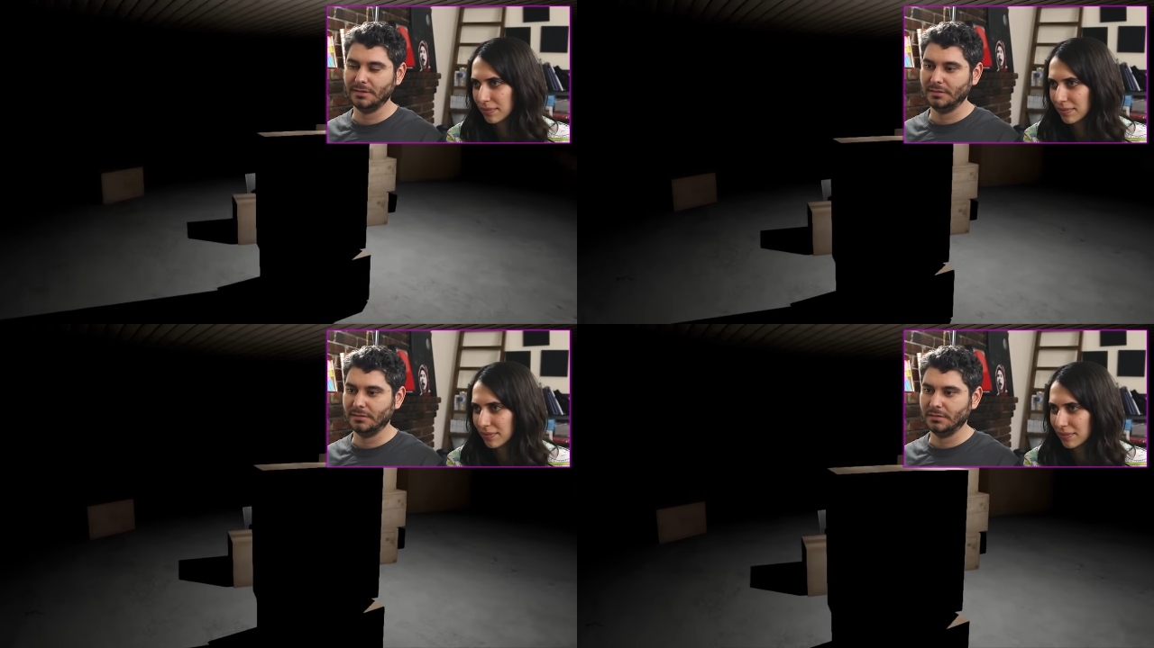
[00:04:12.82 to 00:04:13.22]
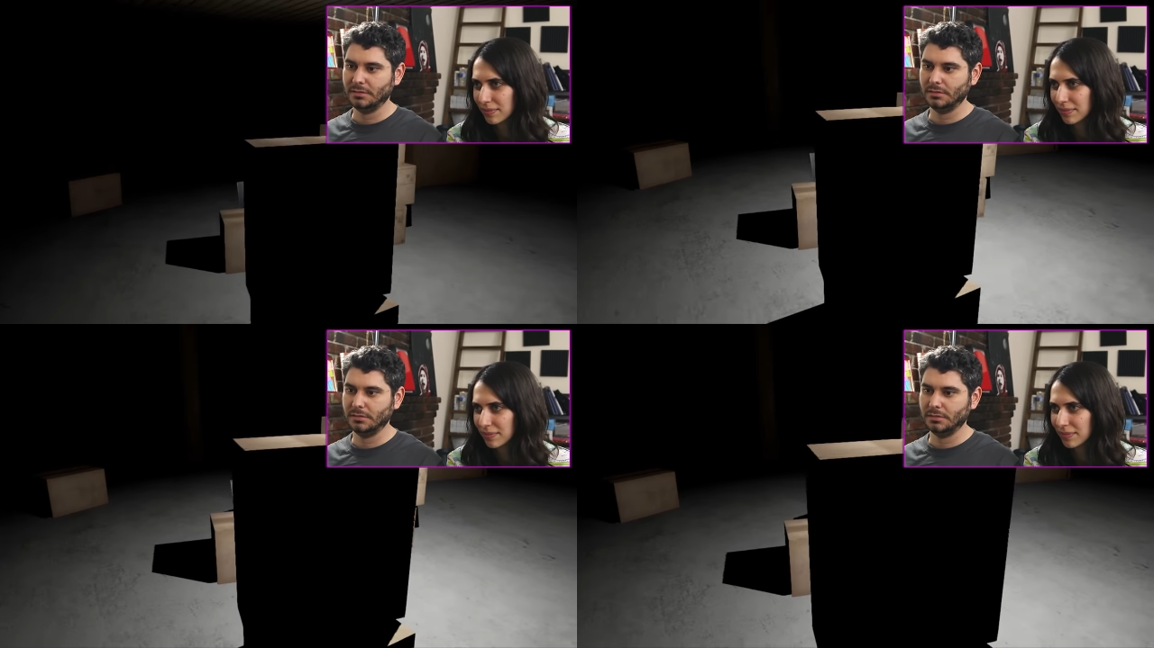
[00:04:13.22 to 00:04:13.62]

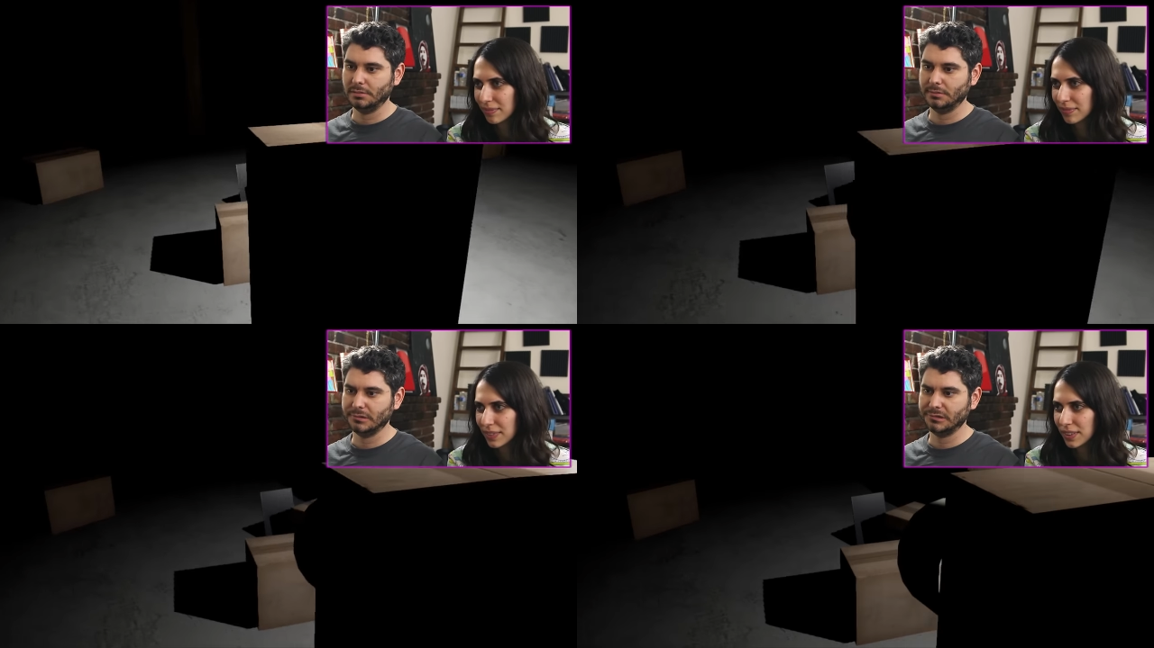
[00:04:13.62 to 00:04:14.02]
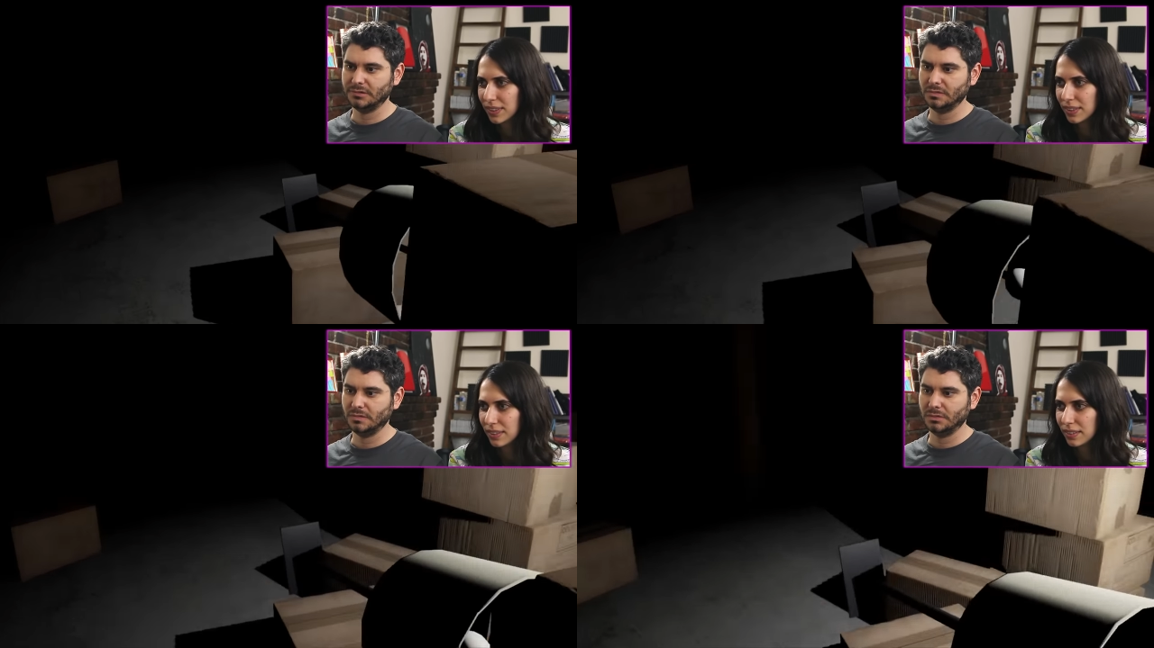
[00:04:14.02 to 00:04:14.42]

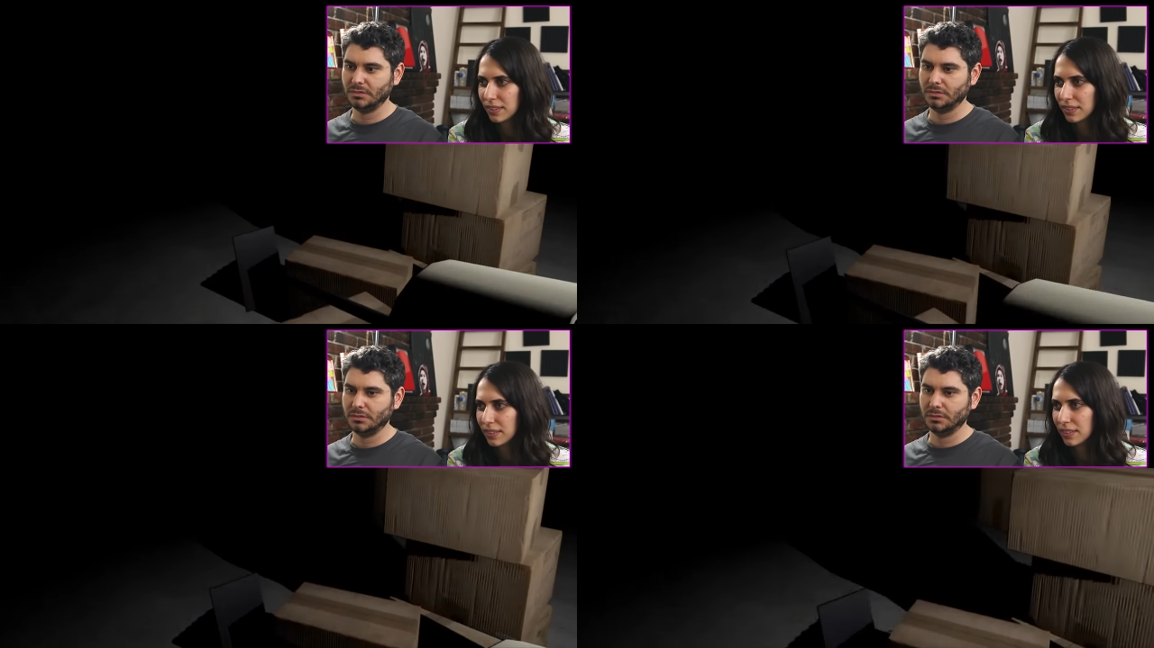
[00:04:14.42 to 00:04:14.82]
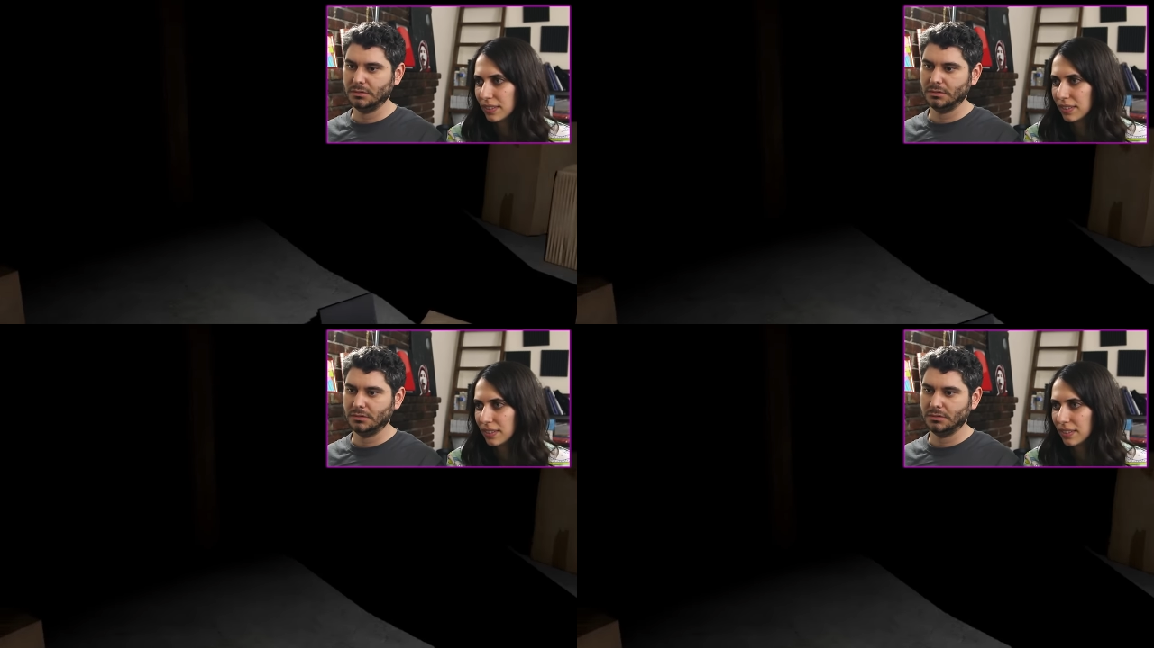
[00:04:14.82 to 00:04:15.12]
Nothing is said.